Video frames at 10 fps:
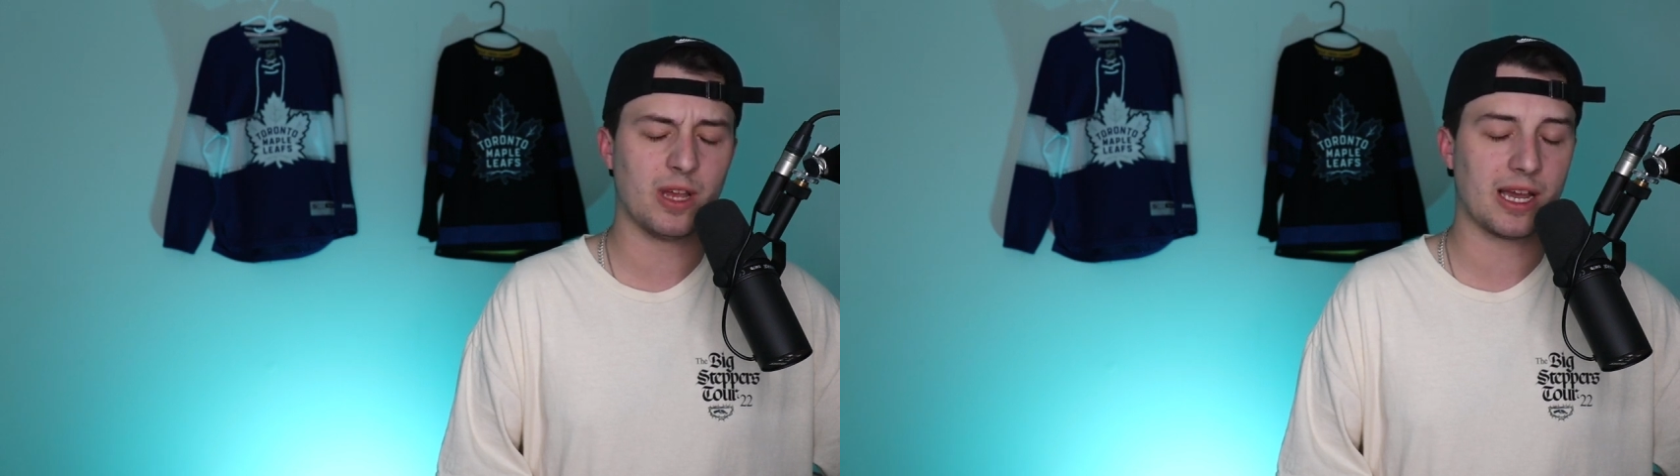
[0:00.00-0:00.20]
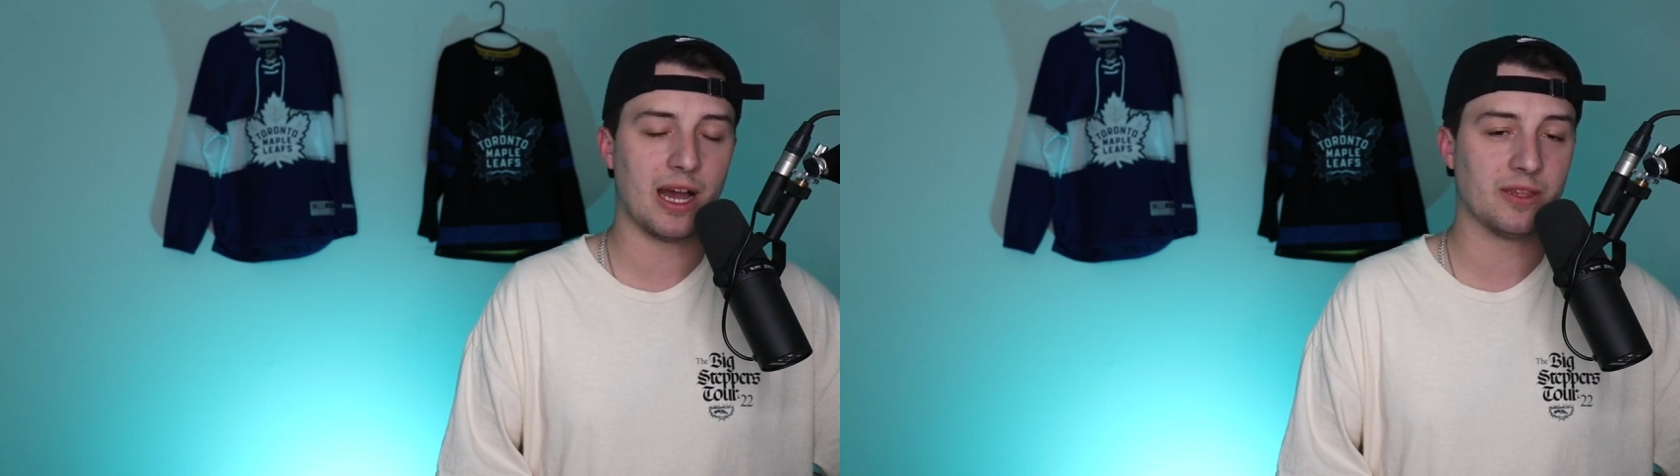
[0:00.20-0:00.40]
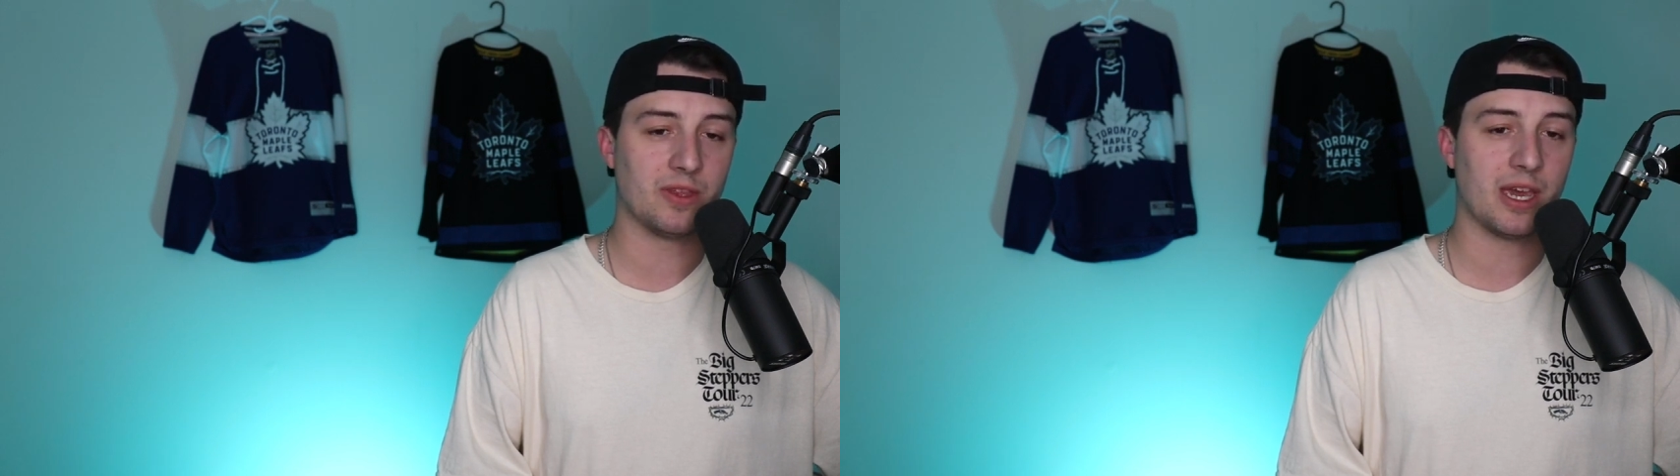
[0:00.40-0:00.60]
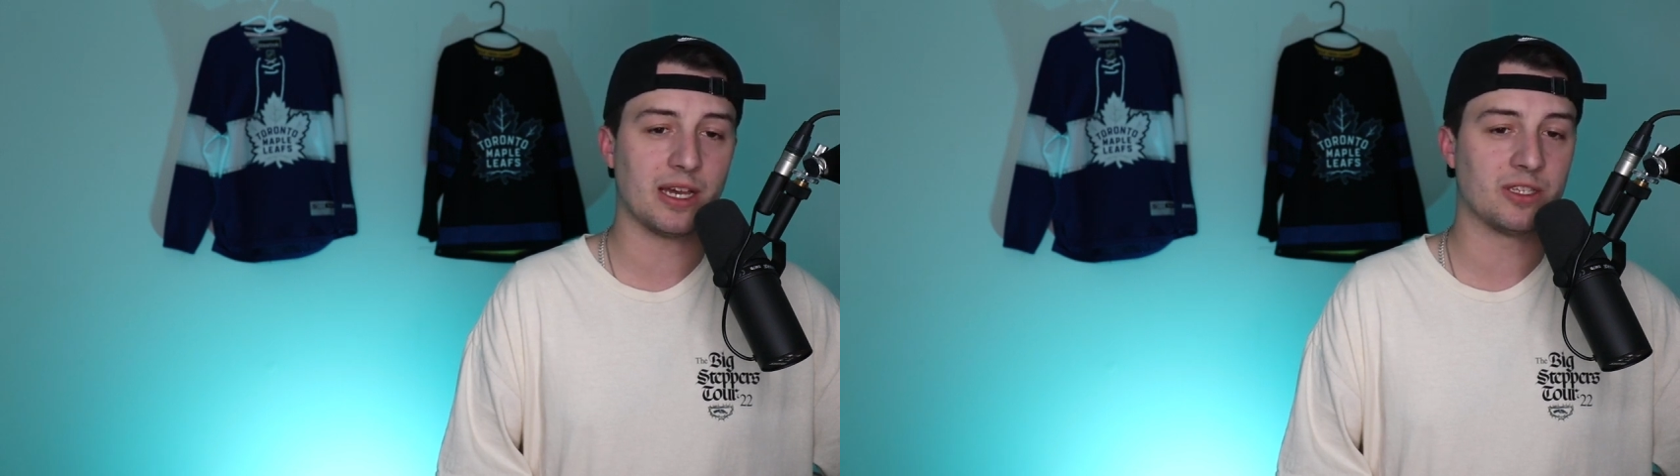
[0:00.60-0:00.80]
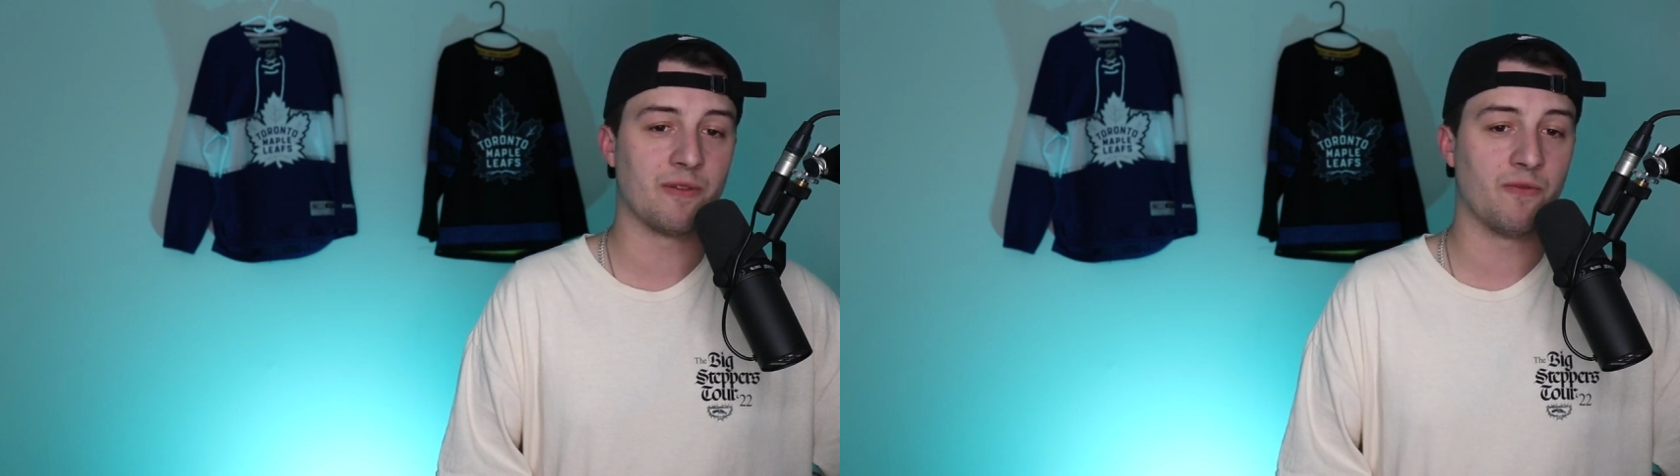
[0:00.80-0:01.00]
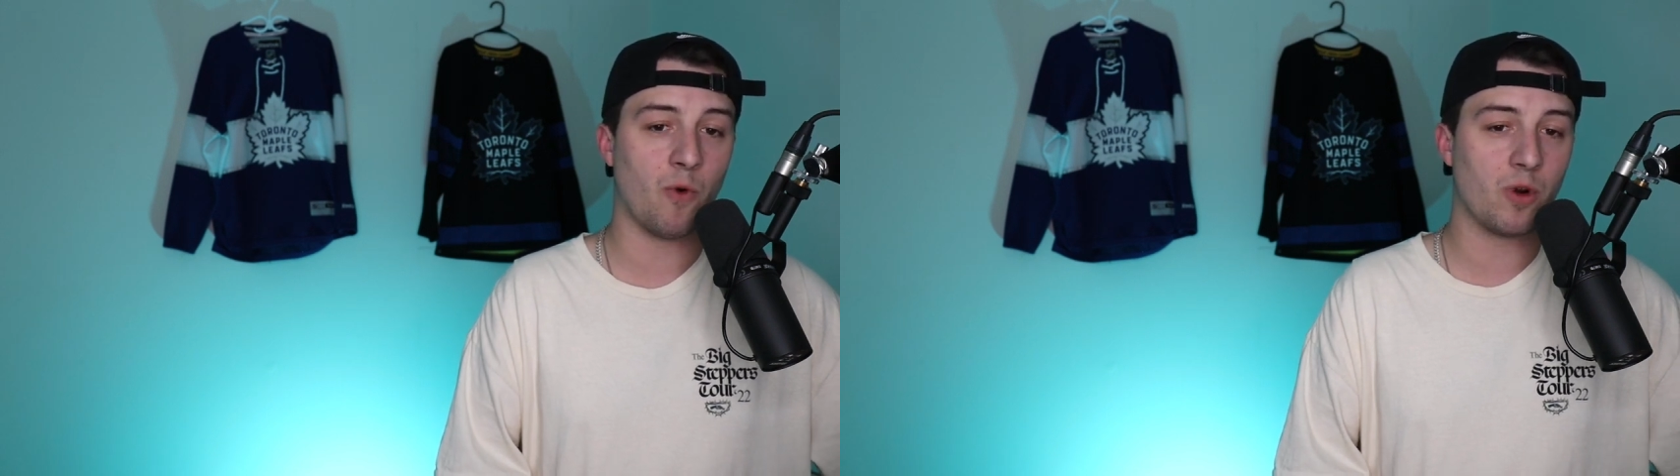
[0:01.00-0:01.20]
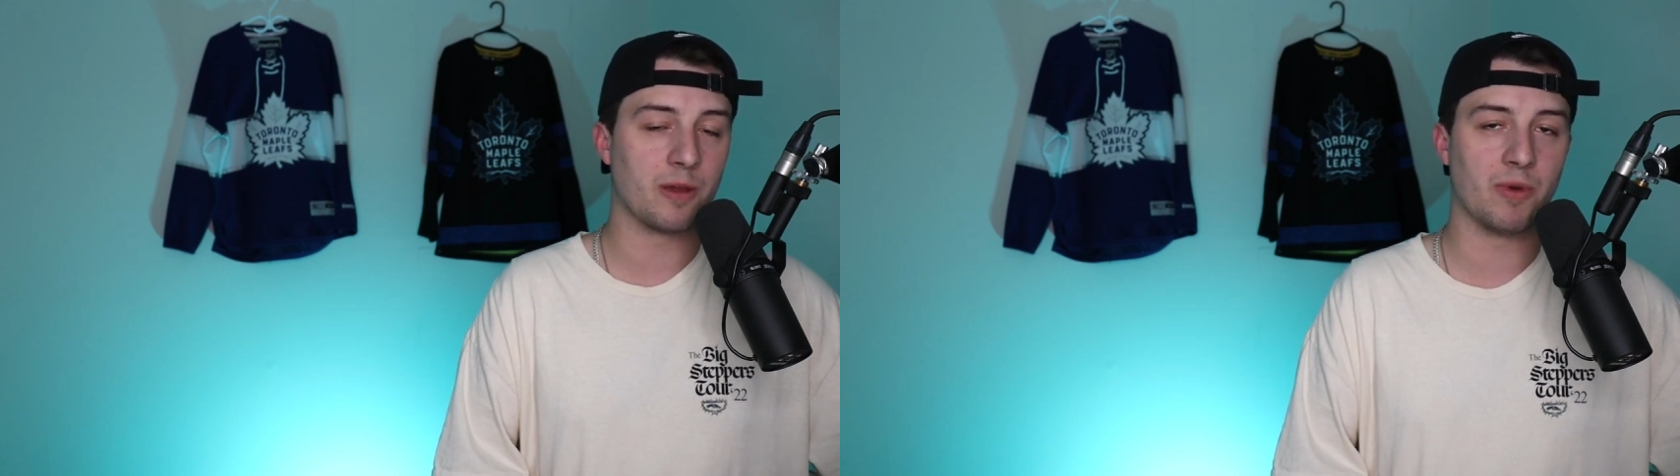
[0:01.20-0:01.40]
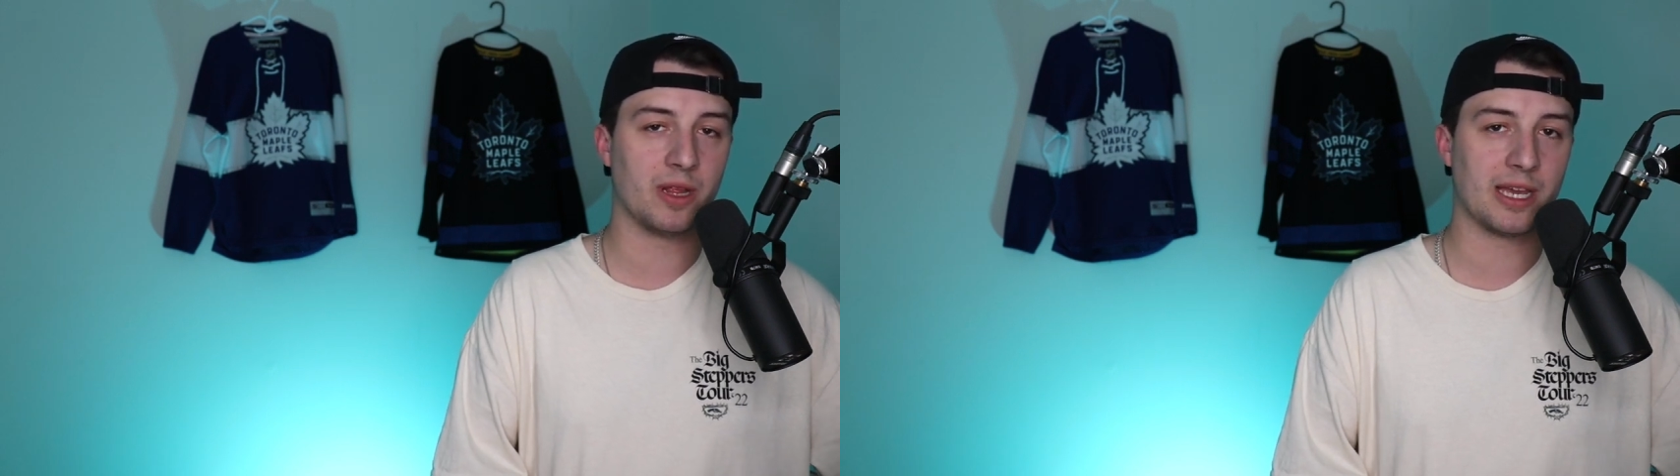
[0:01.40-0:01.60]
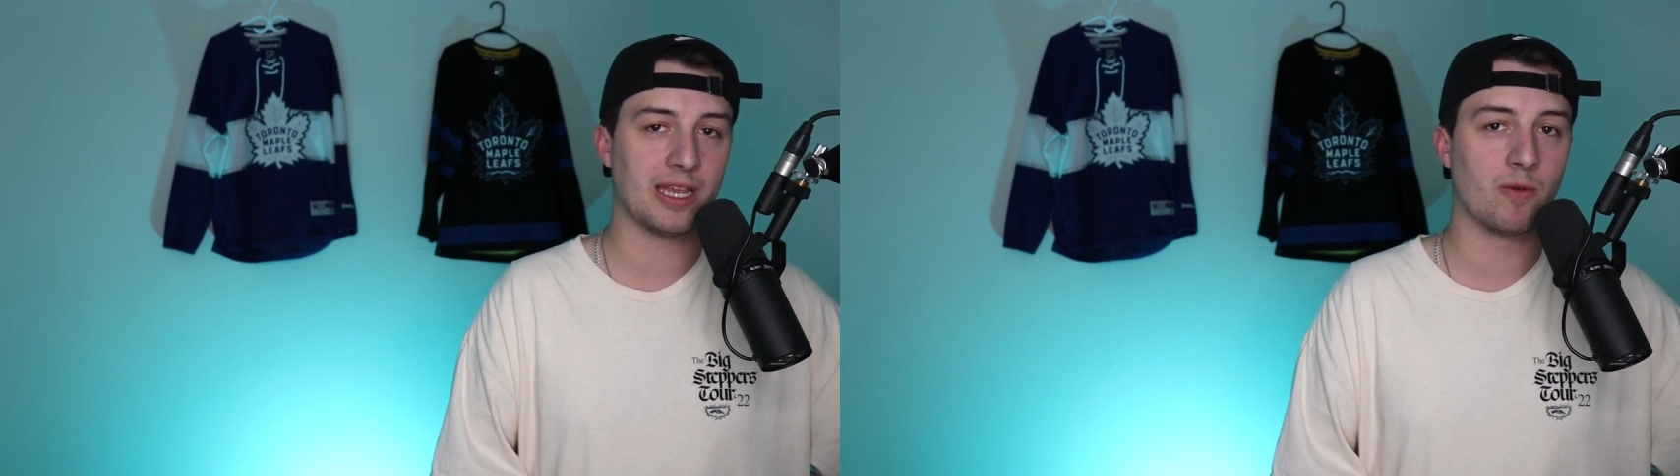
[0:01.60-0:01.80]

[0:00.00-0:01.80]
I think I said 40, but like,